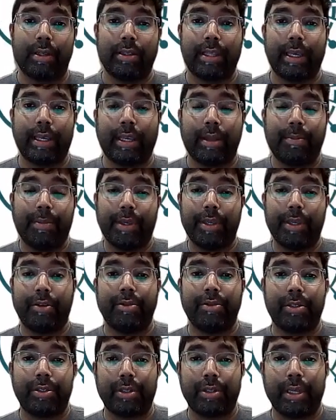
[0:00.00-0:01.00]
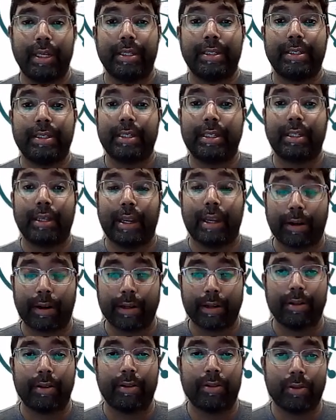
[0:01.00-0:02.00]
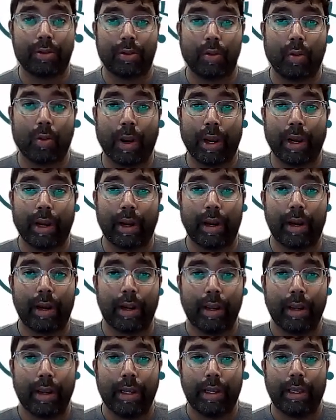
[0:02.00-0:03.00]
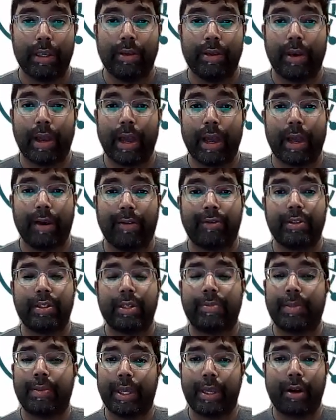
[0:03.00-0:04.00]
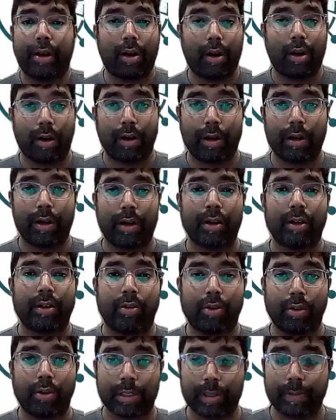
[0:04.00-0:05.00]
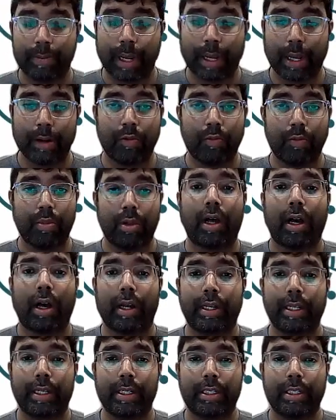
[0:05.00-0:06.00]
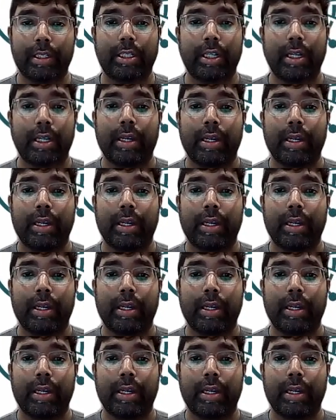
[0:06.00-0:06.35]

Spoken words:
they can be used in scenarios where you have something hard or some kind of blockage